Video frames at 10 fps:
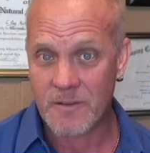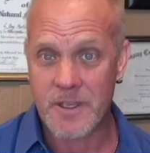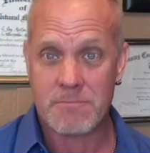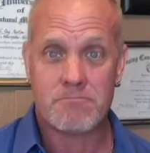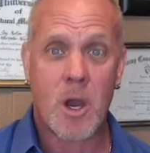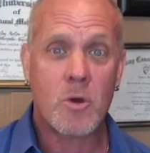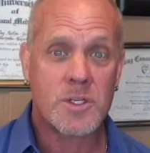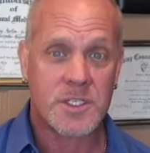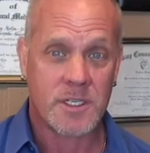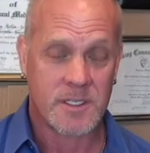
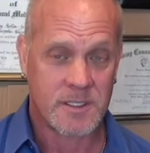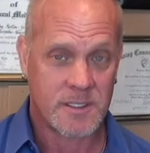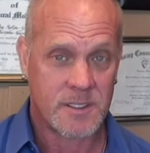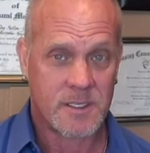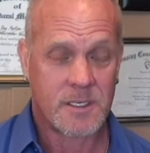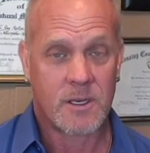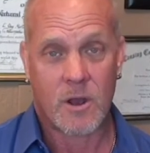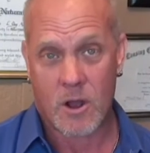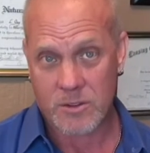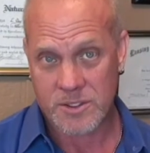emotion
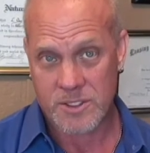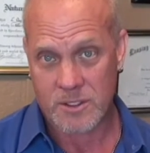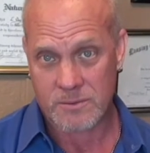also.